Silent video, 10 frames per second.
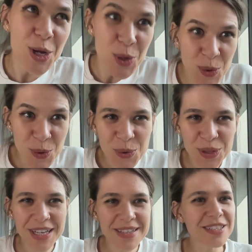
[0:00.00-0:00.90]
who
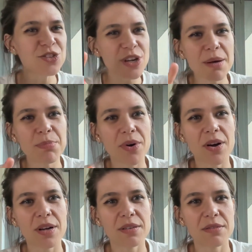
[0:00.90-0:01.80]
doesn't jump
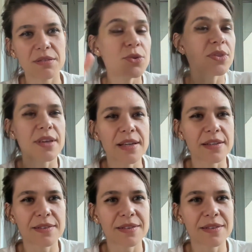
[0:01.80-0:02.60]
on new things.